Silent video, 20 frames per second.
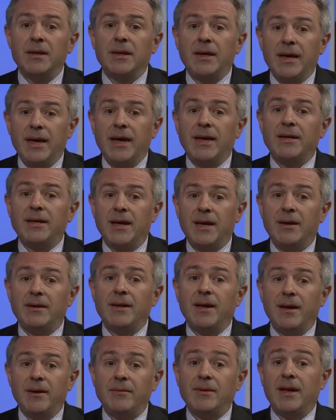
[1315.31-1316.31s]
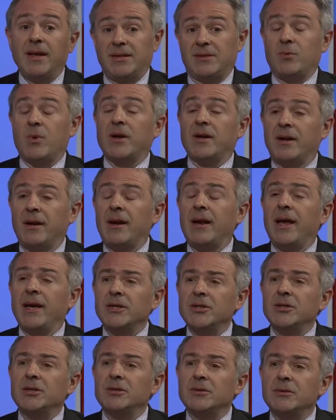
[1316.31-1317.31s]
It, it, it, it's won an
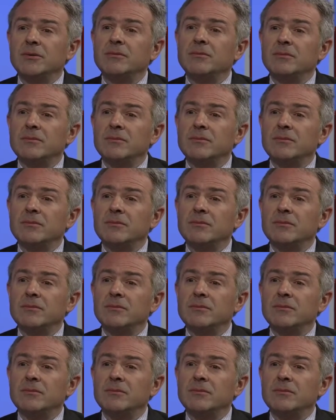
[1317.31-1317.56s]
election. I mean, that's